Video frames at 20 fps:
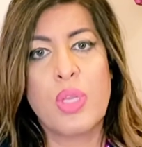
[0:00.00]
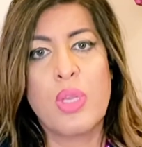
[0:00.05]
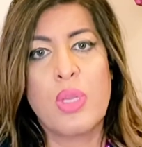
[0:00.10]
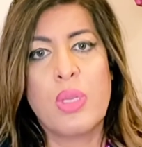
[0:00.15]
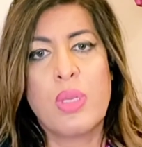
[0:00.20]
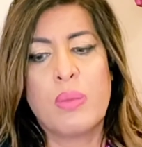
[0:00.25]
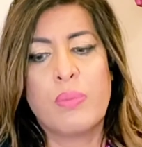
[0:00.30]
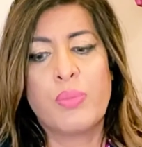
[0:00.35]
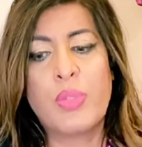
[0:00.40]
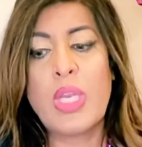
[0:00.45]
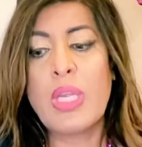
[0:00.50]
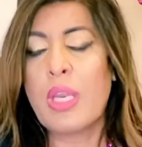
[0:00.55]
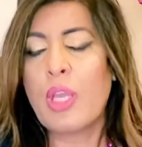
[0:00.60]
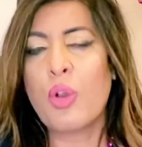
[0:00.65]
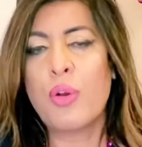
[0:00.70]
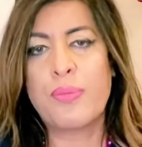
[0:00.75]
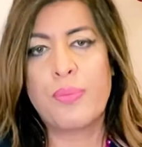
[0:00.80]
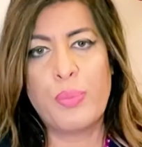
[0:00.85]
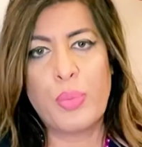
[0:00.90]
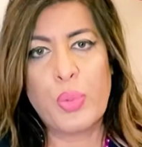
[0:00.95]
thinning
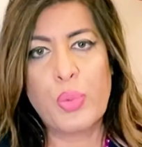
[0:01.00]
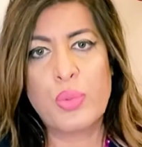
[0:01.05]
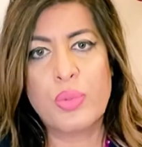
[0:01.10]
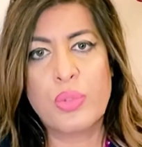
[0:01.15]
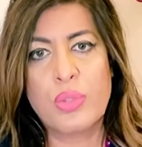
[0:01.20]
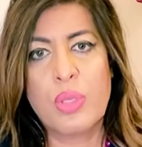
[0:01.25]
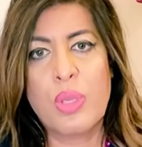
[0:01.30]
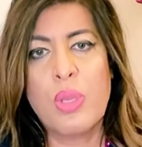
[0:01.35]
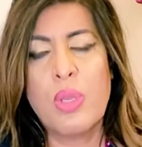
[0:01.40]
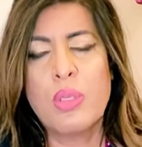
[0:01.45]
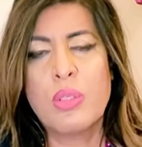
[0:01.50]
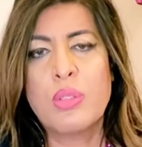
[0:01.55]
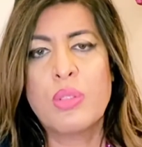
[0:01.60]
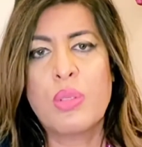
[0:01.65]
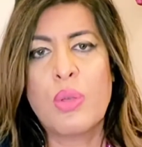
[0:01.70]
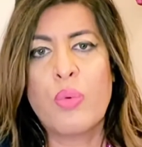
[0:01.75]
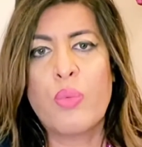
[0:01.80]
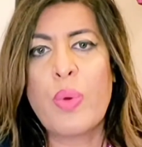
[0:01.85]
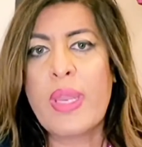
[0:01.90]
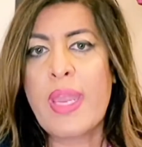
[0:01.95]
of bones. So
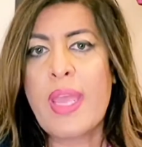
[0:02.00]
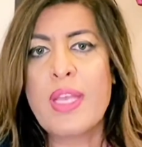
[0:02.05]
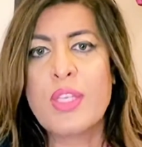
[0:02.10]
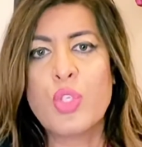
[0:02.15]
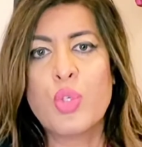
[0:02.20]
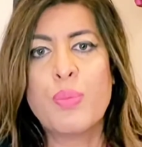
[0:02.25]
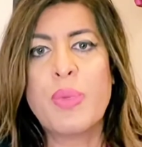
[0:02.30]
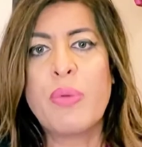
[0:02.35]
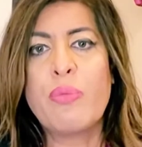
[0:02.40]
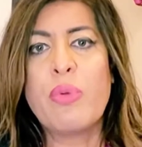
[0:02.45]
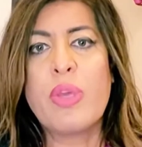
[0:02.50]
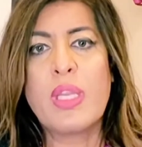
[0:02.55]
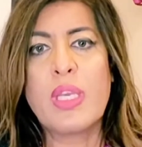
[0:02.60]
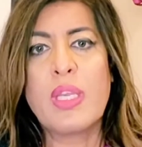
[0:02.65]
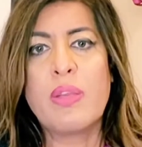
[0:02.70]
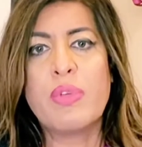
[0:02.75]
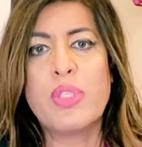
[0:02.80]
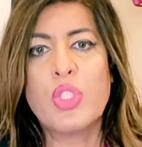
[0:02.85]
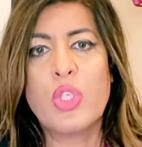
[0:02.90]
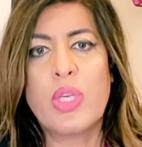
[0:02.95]
one has to be very
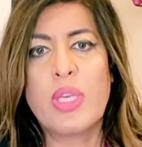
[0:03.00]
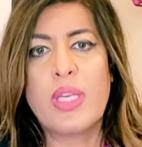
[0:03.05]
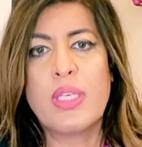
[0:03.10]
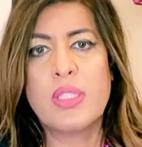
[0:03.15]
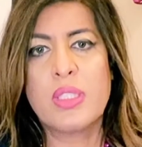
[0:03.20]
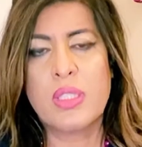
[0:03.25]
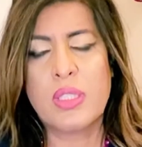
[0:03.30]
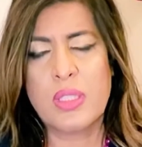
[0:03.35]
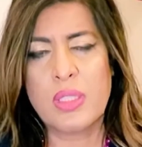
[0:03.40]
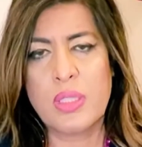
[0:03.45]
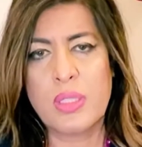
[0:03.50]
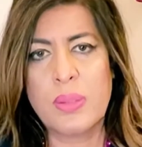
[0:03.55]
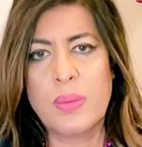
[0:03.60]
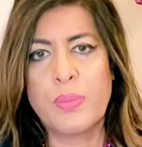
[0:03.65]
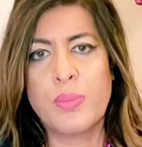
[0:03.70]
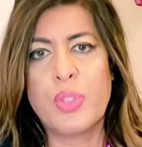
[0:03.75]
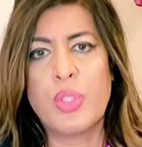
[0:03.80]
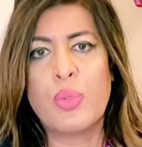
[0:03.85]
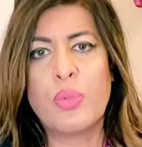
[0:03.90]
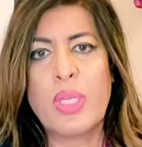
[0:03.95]
vigilant
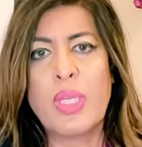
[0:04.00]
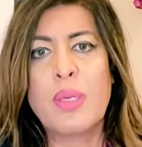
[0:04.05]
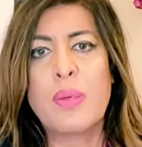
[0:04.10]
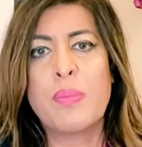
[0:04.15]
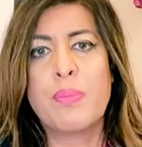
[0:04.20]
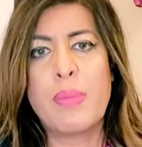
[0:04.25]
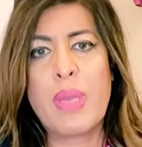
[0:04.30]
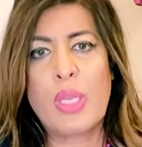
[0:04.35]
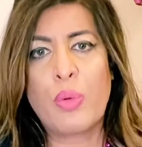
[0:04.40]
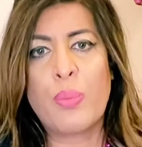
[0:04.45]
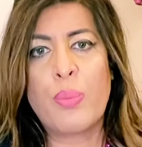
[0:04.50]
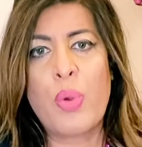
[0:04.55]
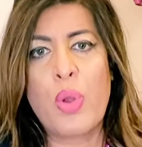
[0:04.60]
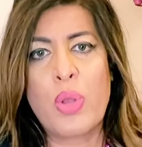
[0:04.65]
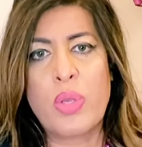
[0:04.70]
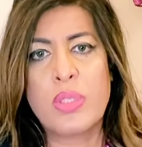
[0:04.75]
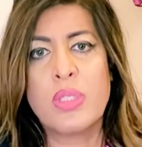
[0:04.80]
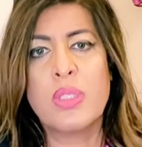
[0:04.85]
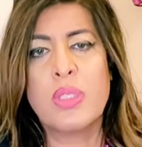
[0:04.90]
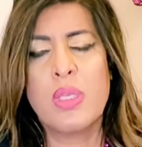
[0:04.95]
during
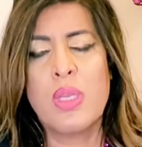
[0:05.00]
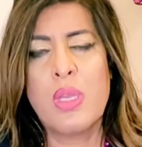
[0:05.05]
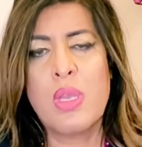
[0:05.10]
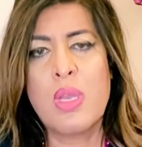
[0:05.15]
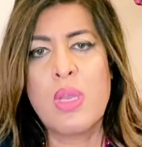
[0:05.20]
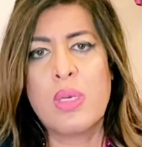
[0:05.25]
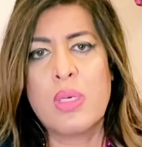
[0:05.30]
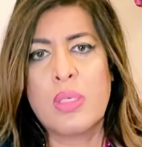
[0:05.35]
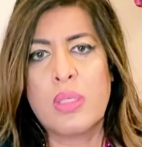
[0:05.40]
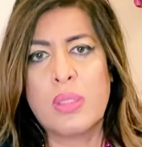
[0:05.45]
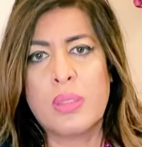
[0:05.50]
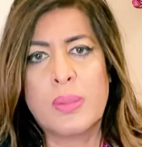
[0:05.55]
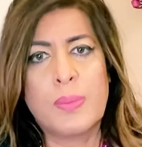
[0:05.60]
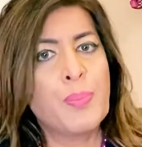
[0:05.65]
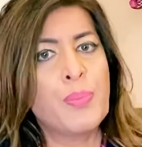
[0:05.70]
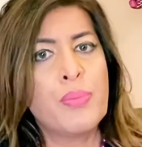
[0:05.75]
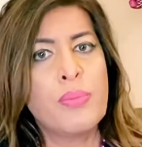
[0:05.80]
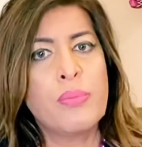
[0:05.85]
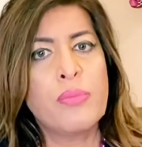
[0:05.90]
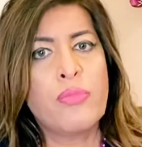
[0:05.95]
menopause.
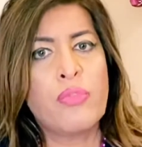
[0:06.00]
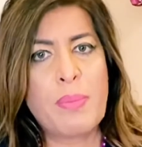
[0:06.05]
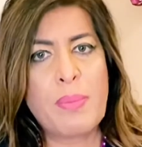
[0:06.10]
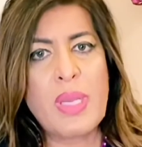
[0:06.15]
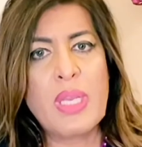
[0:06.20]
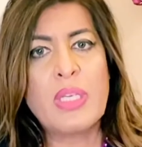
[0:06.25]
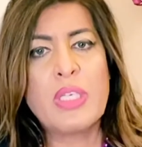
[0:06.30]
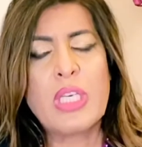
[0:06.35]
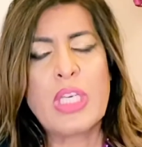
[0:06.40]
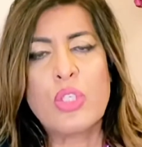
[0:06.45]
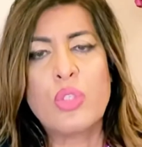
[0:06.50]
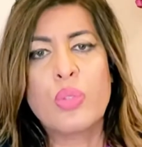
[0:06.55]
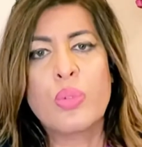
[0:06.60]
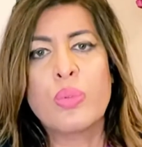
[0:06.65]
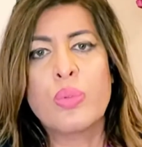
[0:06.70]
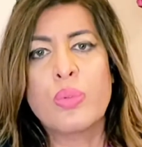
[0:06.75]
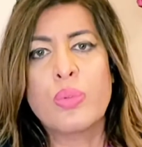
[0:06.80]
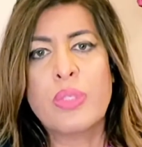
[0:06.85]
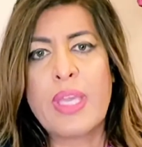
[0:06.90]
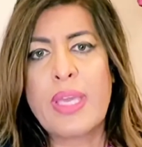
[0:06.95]
Women need
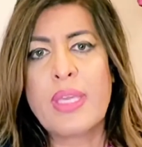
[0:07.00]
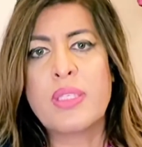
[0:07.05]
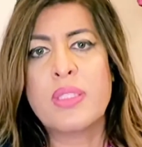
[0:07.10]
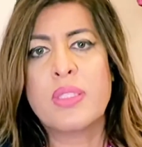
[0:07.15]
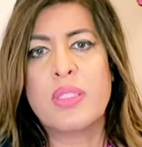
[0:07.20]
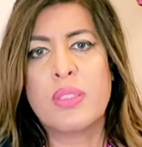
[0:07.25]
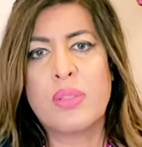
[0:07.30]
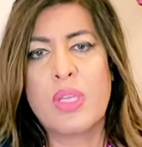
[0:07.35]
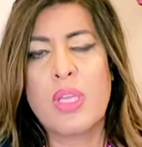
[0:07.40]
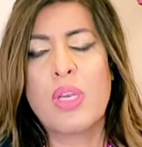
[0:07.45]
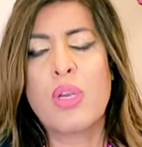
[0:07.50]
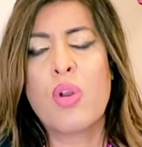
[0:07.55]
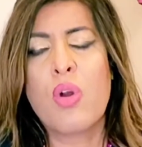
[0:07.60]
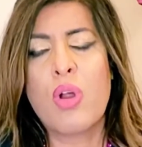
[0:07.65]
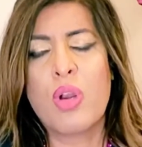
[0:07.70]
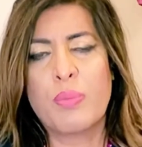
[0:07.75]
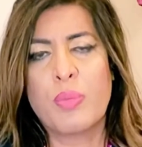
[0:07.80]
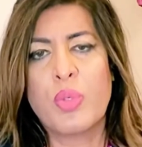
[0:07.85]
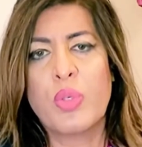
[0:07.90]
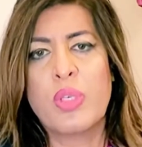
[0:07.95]
to get their
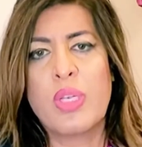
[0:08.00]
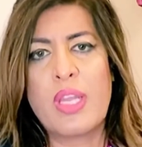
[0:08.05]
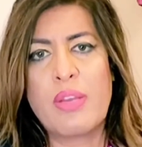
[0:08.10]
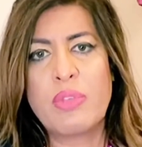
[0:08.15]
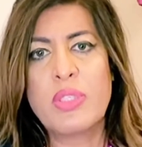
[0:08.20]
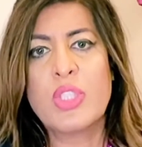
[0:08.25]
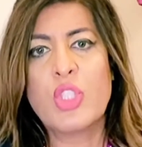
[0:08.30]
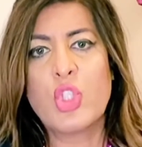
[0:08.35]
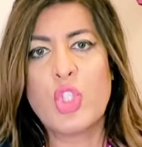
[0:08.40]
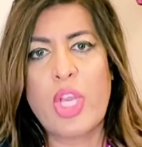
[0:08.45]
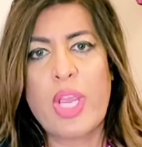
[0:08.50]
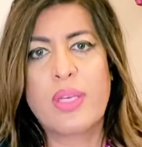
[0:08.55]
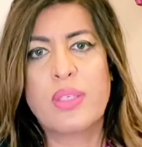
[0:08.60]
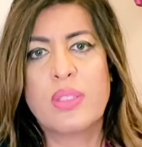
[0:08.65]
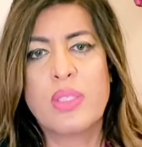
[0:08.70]
hormone levels checked.